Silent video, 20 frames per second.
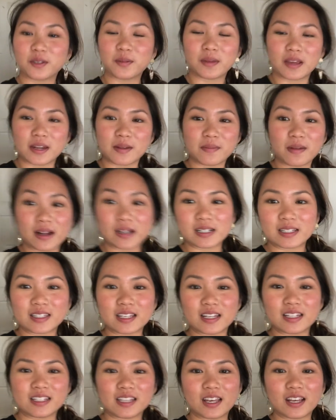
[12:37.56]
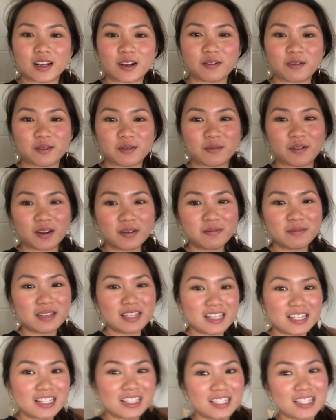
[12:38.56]
made it back to San Diego in one
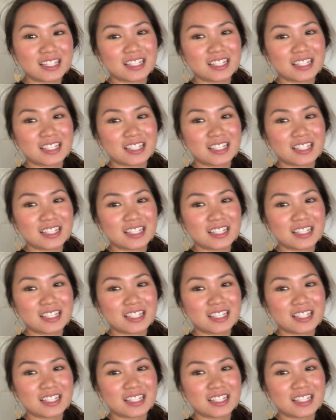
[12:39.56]
piece.